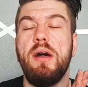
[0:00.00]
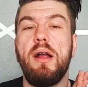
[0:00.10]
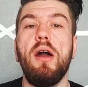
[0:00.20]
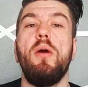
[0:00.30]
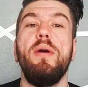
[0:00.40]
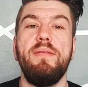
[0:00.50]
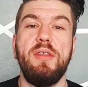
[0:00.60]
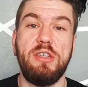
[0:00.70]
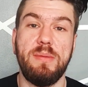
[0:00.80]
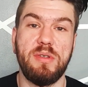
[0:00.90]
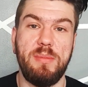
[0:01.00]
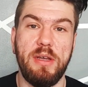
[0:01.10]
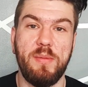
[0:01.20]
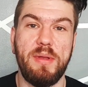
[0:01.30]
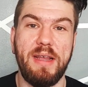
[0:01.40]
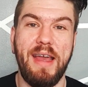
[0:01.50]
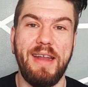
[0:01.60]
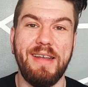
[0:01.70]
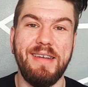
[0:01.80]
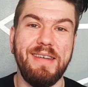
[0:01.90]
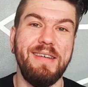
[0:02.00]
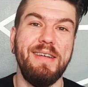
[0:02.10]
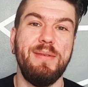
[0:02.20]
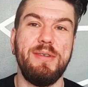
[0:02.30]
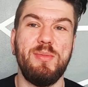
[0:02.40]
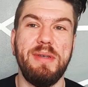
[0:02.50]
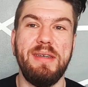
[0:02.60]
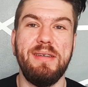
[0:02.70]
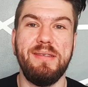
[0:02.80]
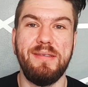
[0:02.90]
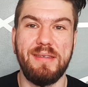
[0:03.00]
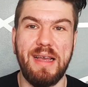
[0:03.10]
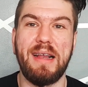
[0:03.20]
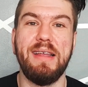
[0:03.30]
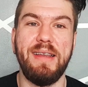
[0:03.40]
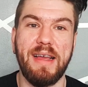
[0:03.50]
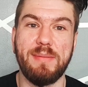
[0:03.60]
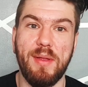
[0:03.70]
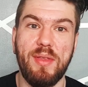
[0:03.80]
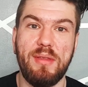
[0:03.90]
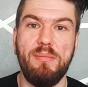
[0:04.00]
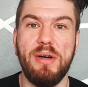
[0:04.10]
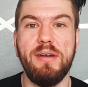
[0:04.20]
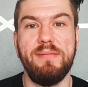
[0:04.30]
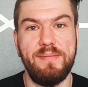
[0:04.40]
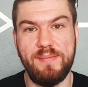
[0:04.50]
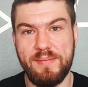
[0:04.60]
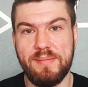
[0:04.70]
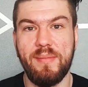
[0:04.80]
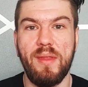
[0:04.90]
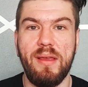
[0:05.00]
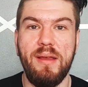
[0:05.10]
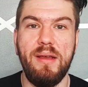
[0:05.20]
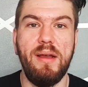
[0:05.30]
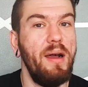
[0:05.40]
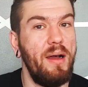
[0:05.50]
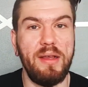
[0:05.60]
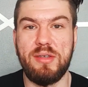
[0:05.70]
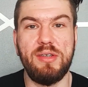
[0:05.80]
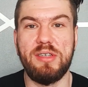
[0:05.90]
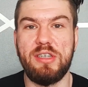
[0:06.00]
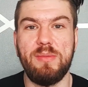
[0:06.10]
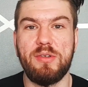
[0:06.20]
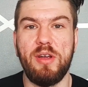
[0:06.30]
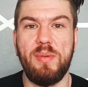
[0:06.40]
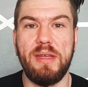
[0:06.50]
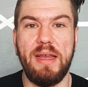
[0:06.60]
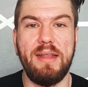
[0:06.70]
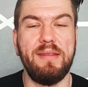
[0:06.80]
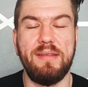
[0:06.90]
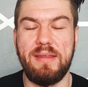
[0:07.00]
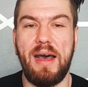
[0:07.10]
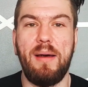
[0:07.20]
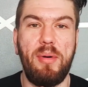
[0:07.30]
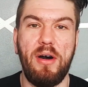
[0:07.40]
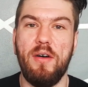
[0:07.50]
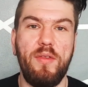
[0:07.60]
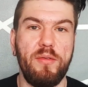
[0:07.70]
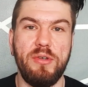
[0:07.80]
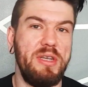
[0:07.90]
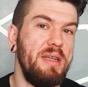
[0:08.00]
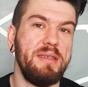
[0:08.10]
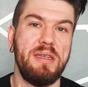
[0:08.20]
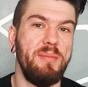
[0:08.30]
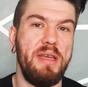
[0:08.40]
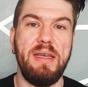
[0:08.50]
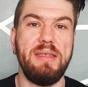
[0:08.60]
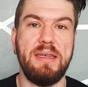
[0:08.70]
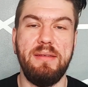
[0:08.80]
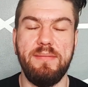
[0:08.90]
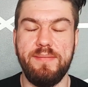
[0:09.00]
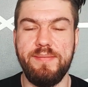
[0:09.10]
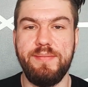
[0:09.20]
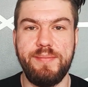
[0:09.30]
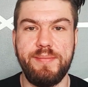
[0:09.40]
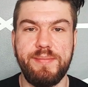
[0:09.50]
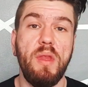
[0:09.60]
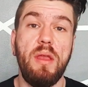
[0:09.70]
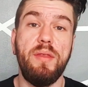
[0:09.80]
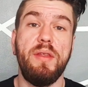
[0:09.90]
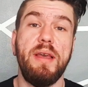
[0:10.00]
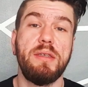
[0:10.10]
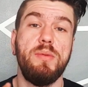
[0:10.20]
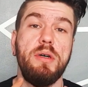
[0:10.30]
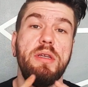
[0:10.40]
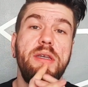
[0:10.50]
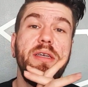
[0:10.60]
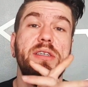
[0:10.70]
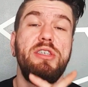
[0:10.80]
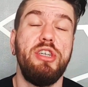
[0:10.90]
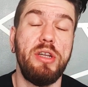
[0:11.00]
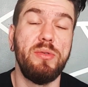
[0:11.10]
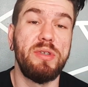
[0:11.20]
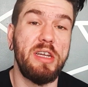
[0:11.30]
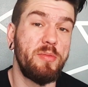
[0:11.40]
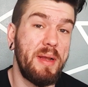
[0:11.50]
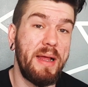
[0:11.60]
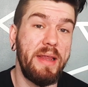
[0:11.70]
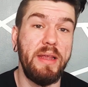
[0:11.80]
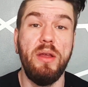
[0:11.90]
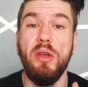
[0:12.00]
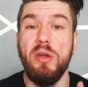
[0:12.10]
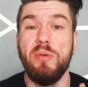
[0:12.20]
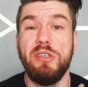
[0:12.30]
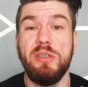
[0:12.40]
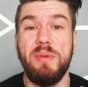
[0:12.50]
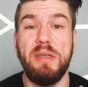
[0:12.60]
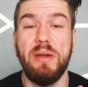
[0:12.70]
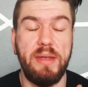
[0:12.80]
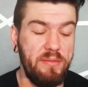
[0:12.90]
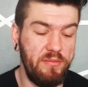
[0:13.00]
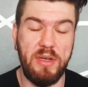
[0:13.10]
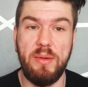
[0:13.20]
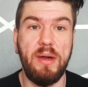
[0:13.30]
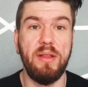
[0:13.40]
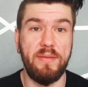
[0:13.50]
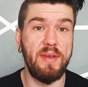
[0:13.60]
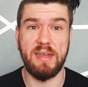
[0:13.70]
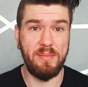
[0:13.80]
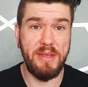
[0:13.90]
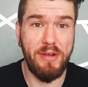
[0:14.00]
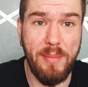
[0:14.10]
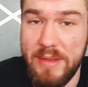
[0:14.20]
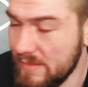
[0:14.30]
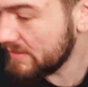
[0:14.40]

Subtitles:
can't wait for the gyms to be open again, which will be sadly next month. But as soon as the gyms are open again, that part of the routine is going to be easy. The next one is journal/planning, which has been going really well. In fact, let me grab it.